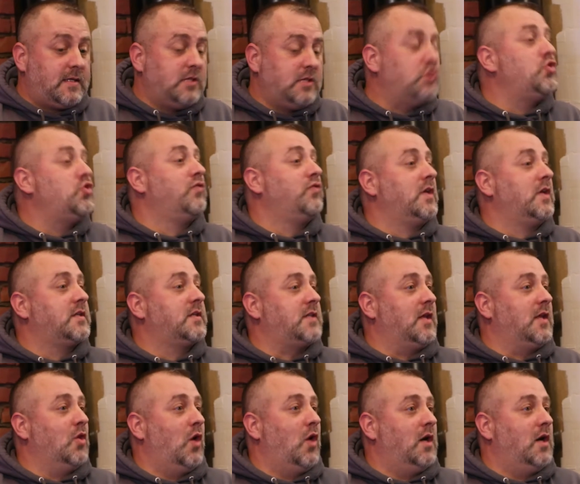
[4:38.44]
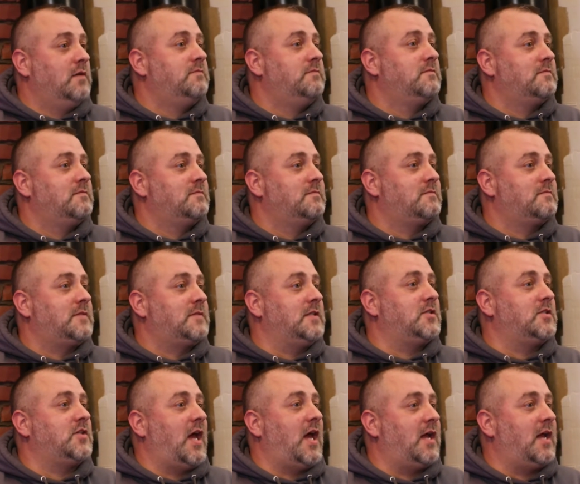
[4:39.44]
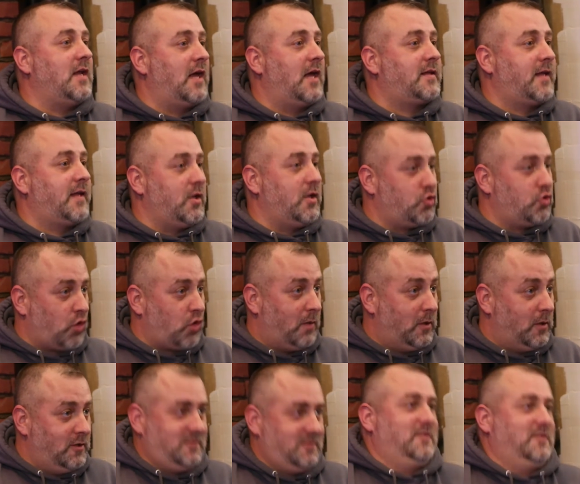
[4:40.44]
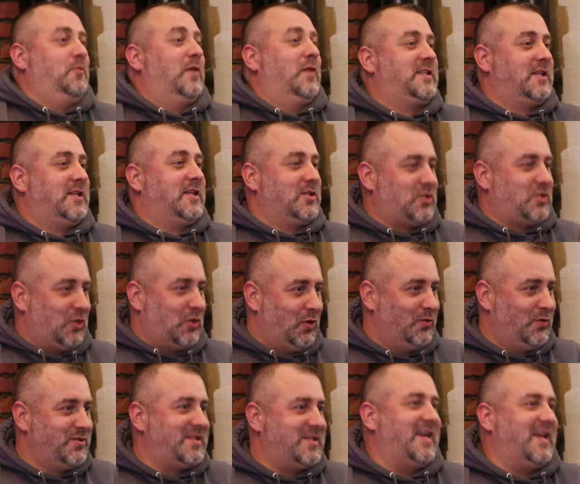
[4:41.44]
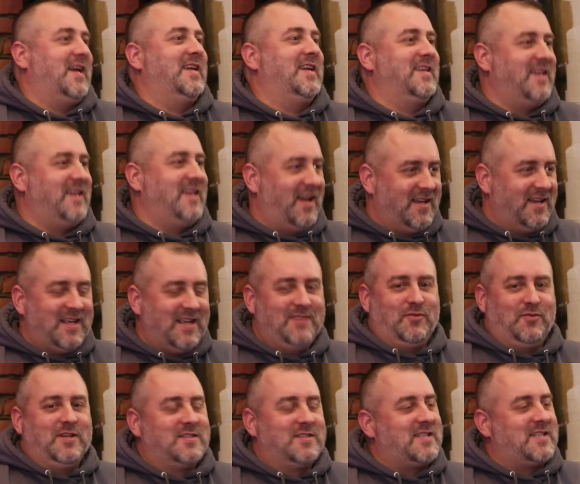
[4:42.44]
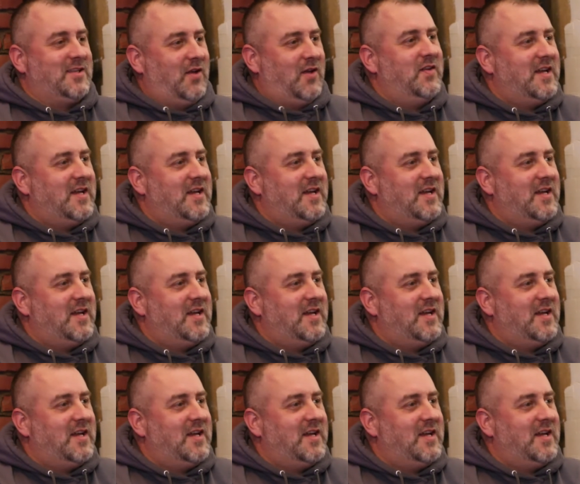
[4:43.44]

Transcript: teaches you real estate law teaches you how not to get in trouble, what to disclose. And, if yeah, you can remember those